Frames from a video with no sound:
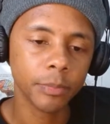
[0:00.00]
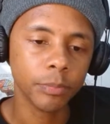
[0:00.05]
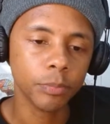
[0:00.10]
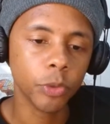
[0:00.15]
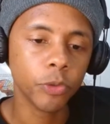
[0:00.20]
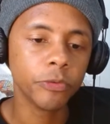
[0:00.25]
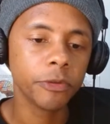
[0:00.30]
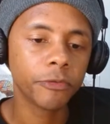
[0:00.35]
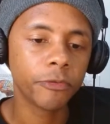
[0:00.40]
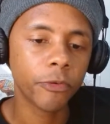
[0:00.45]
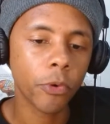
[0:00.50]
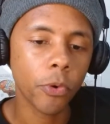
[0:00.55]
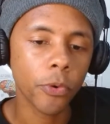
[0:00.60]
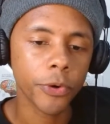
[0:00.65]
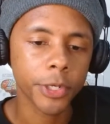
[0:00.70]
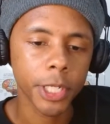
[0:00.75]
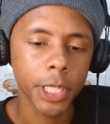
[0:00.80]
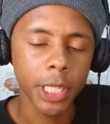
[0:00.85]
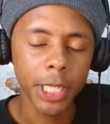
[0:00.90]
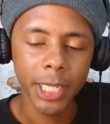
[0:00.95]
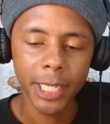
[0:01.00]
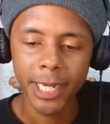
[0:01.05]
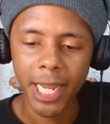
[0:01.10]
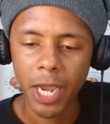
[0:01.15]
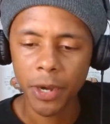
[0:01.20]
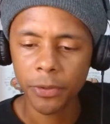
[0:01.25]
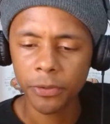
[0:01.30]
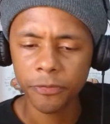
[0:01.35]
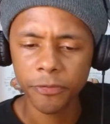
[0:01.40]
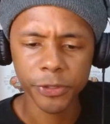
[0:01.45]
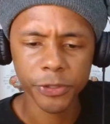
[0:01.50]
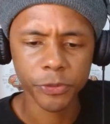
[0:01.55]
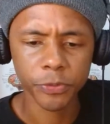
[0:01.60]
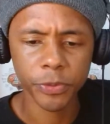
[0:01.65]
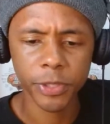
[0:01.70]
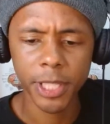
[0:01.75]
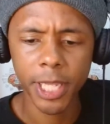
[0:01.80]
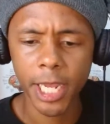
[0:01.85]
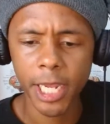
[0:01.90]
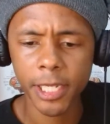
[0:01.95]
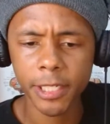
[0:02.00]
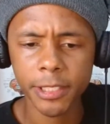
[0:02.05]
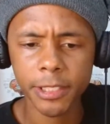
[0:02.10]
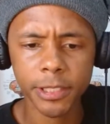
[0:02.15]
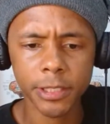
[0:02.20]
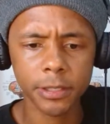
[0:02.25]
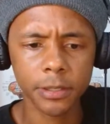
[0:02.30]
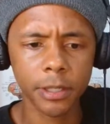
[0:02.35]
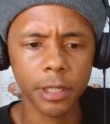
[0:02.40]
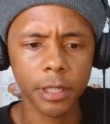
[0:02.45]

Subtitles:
moving forward. Now, the first 3 days,